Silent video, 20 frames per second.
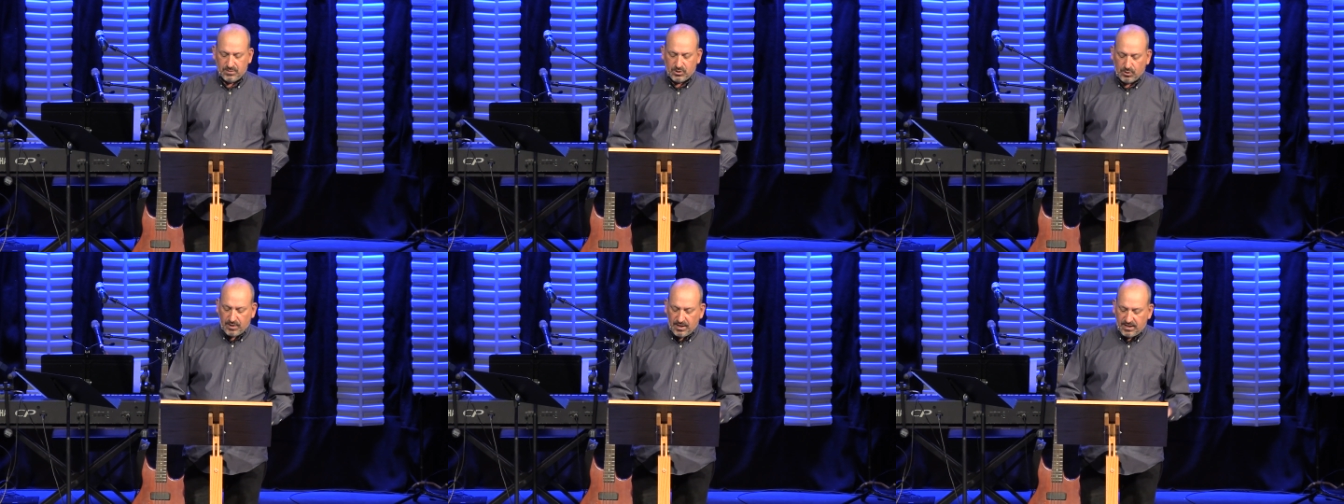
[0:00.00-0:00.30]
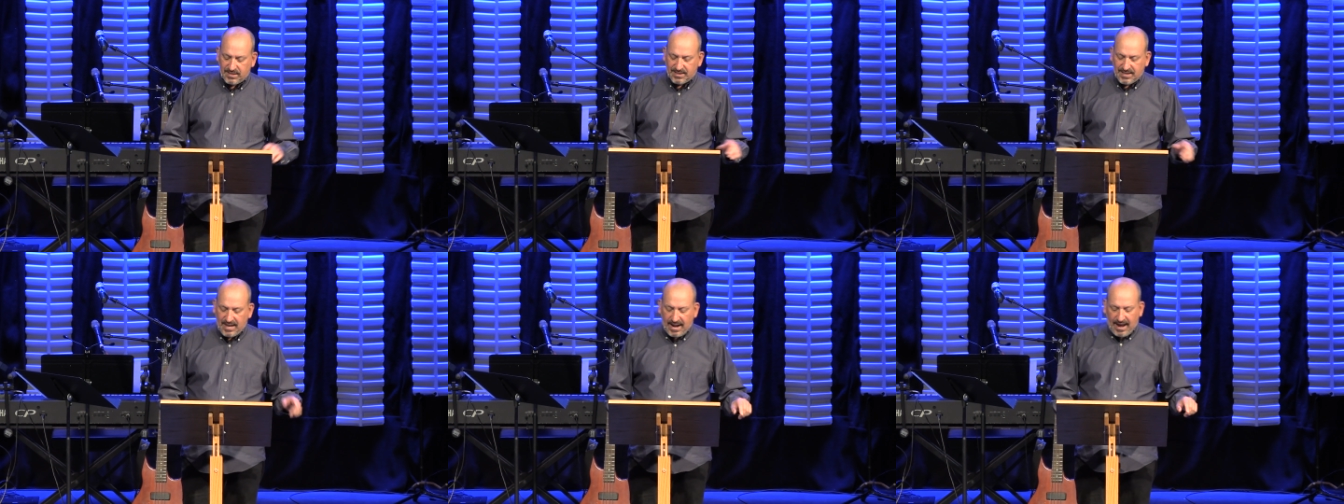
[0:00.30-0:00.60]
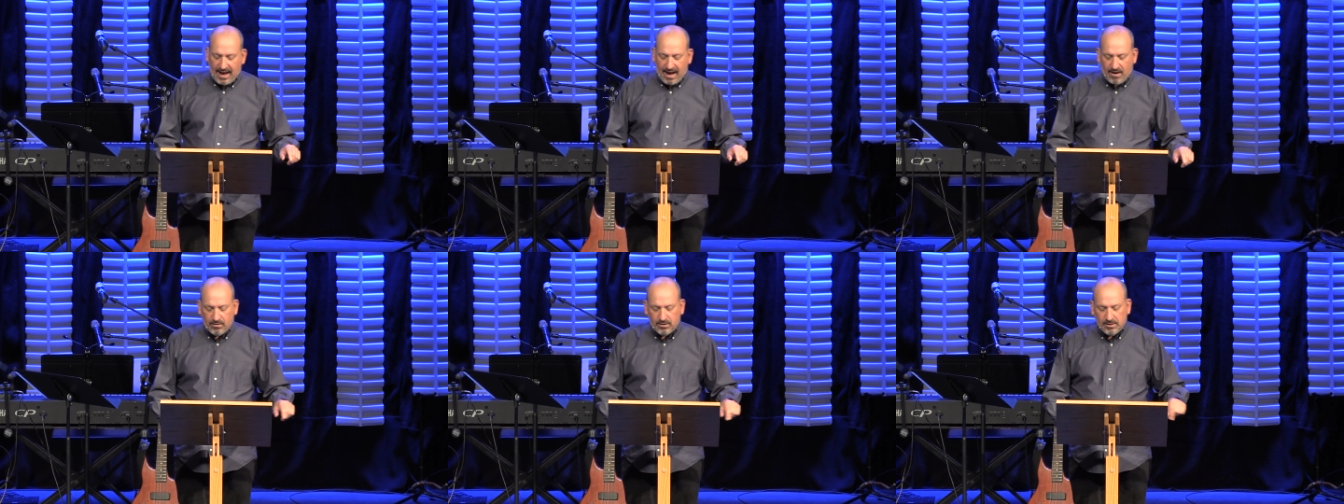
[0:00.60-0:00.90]
So they set
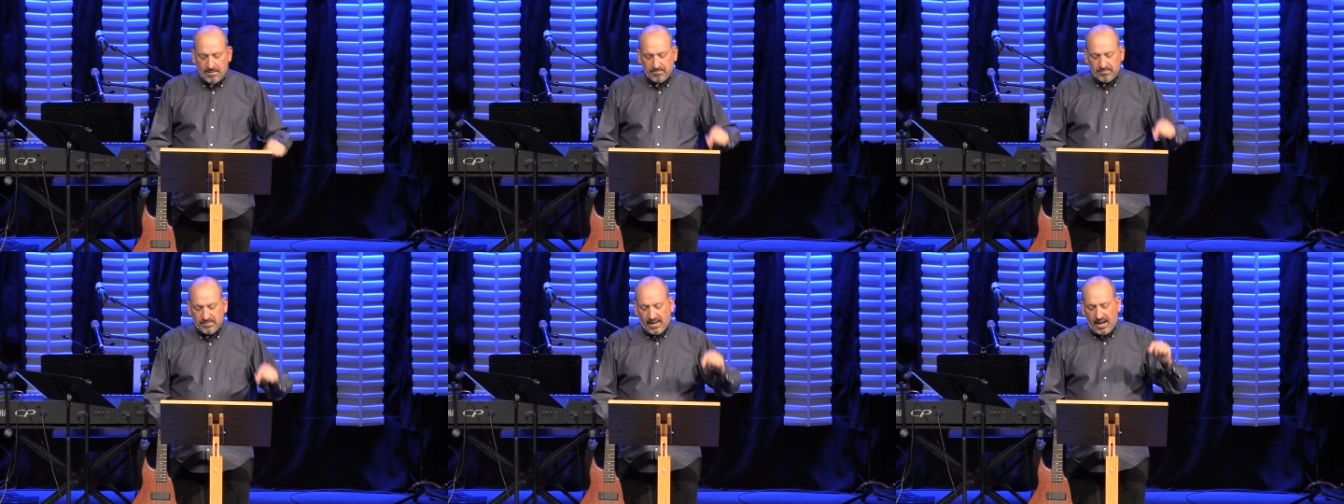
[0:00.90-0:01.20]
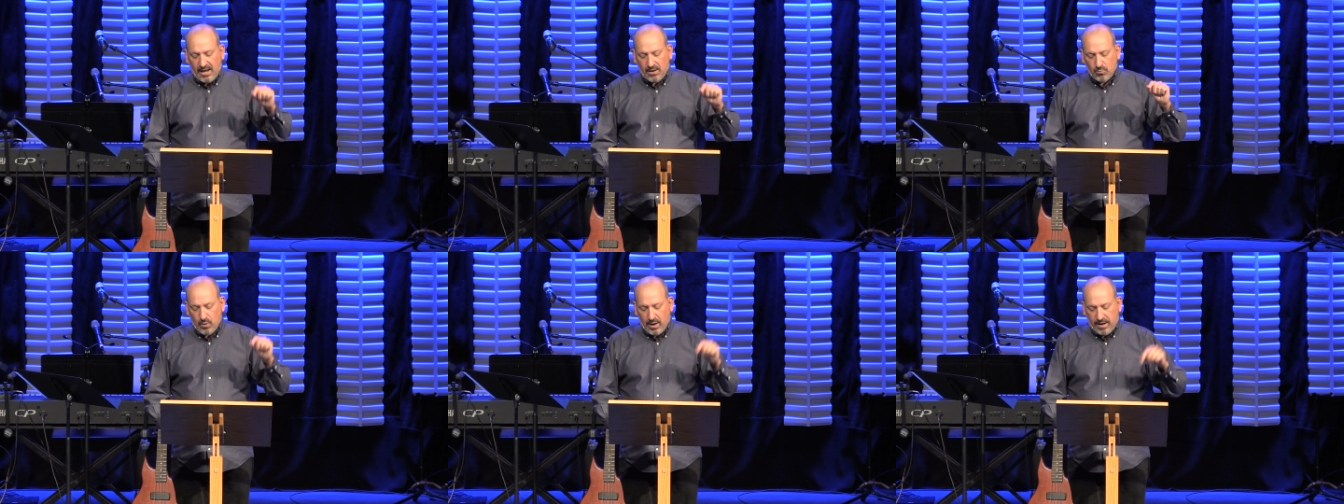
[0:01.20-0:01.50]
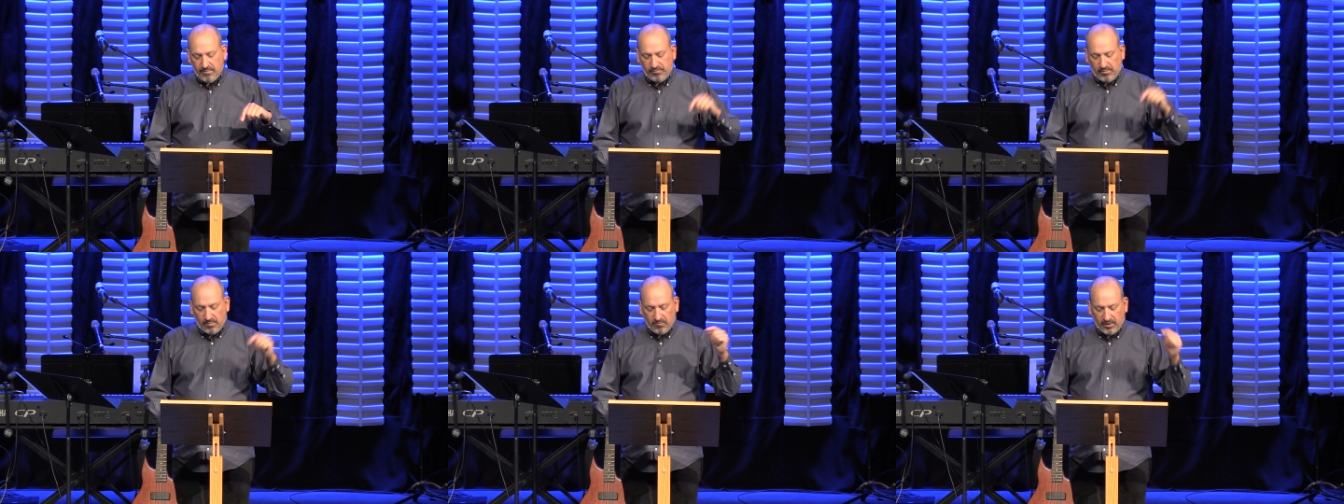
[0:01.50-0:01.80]
out and
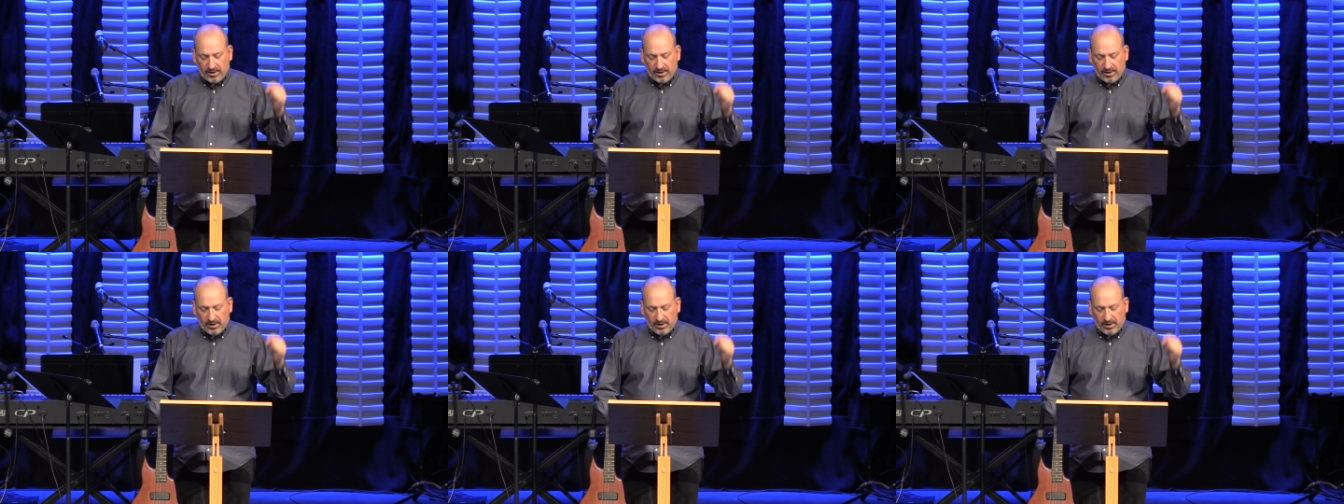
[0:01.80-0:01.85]
went from